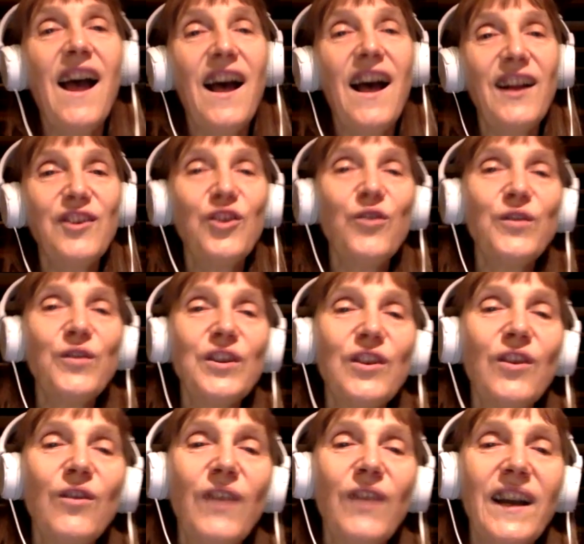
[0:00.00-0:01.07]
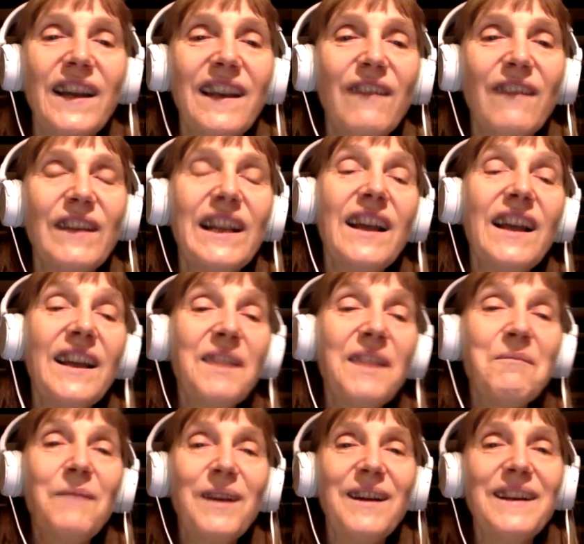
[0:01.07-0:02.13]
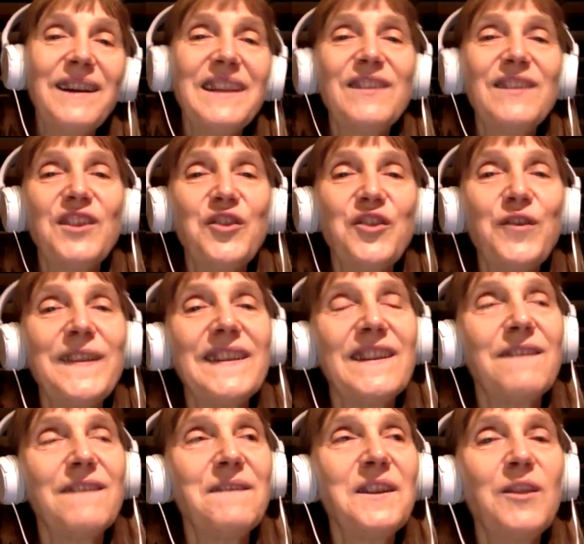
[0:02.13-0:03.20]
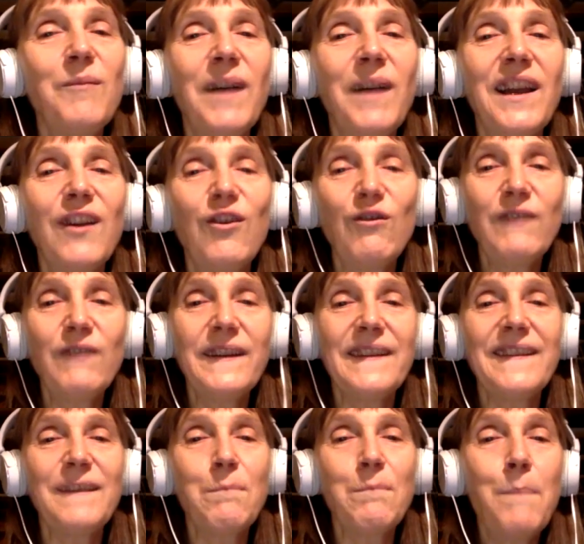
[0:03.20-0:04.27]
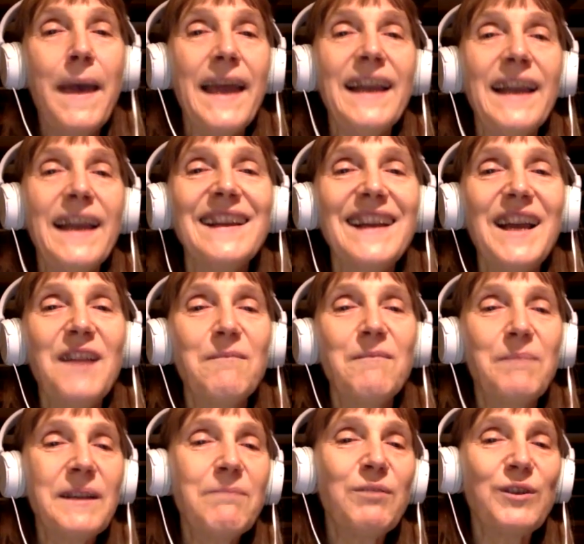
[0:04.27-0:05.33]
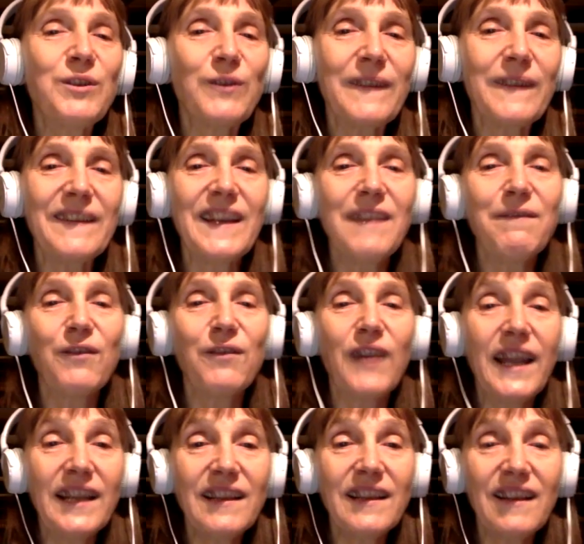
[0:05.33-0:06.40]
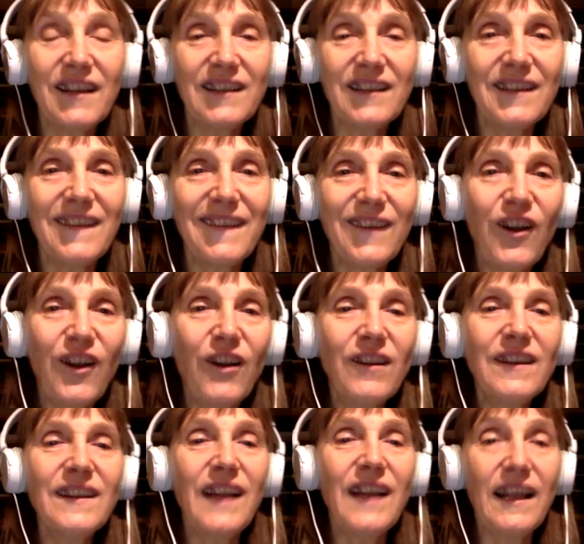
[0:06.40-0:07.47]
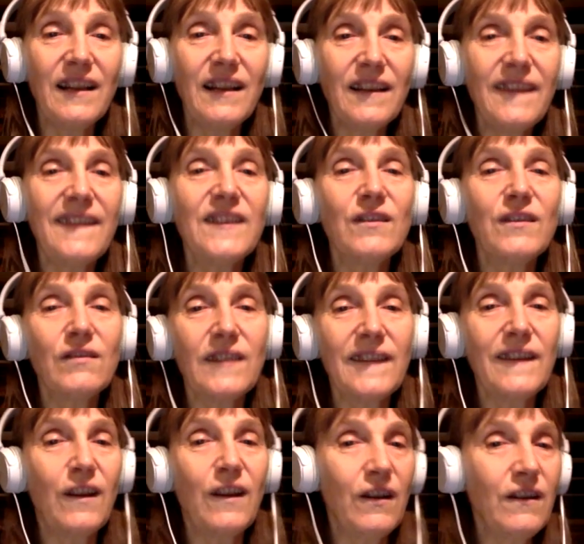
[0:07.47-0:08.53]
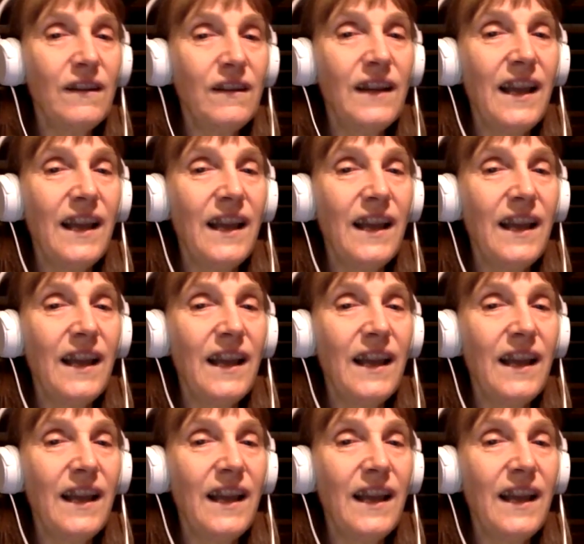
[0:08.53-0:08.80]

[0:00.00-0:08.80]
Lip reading: Although, you know, when I am introducing the film, I always beg people to stay for end credit song and listen to the song.